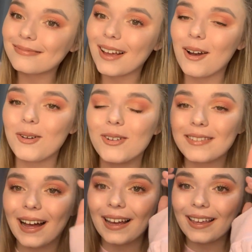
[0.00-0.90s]
I hope you all
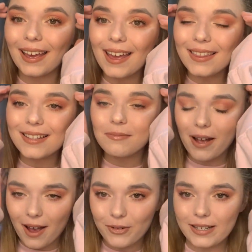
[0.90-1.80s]
like it. This is my
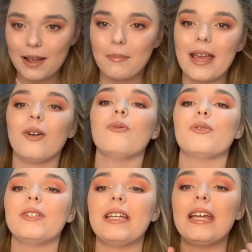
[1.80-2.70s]
everyday makeup
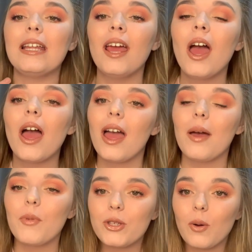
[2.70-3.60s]
routine.
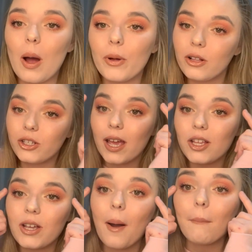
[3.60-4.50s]
So I will
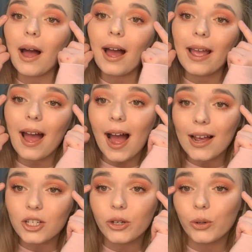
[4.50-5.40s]
change out my
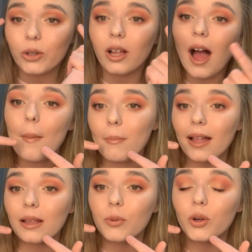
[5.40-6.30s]
eyeshadow colour and my
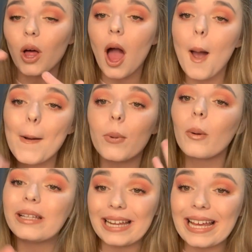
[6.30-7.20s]
lip colour
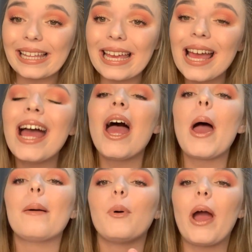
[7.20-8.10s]
probably daily.
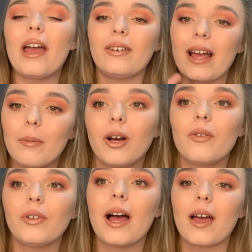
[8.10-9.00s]
But if I am
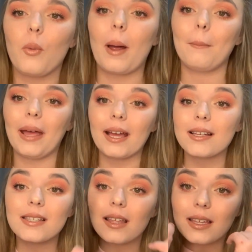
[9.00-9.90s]
going for like wearing
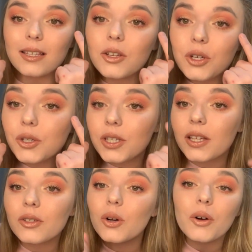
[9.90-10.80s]
pinks, this is usually
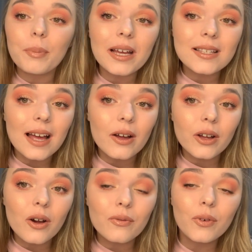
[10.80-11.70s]
the sort of pinks that I would
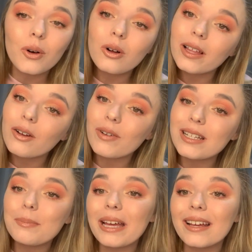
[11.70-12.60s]
go for, like a
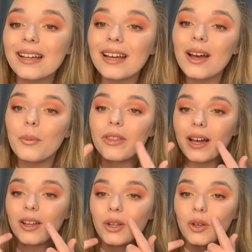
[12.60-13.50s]
ready pink with
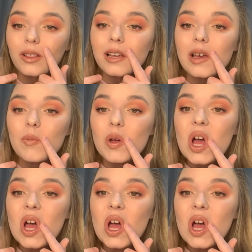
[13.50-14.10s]
like a nude lip.